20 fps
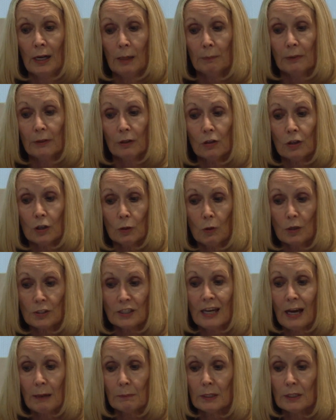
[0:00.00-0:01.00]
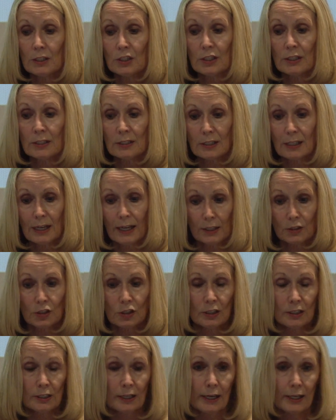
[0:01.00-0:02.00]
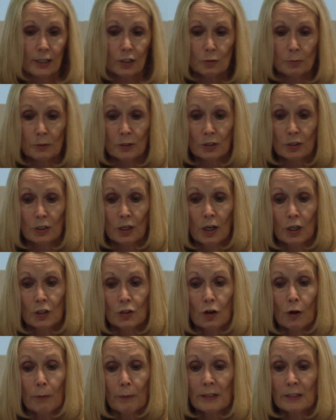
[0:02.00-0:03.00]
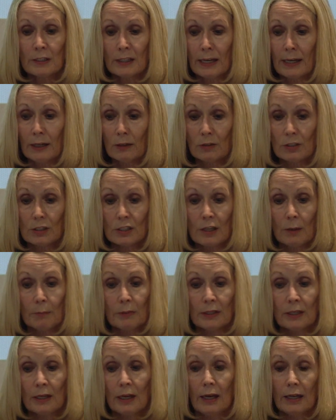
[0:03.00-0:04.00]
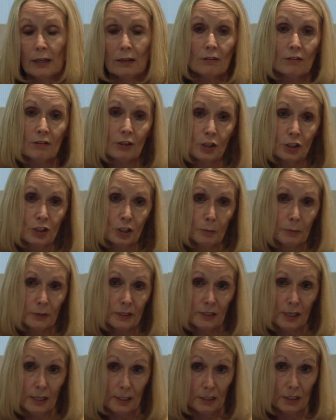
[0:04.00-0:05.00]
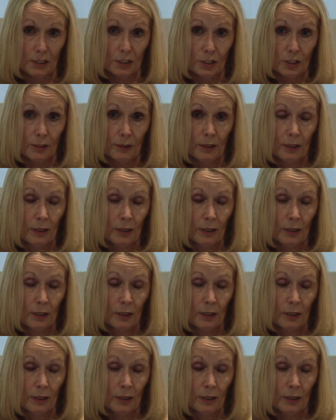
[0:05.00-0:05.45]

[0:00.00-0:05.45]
But look at what's happening to intellectual engagement, dropping down to something like 30%.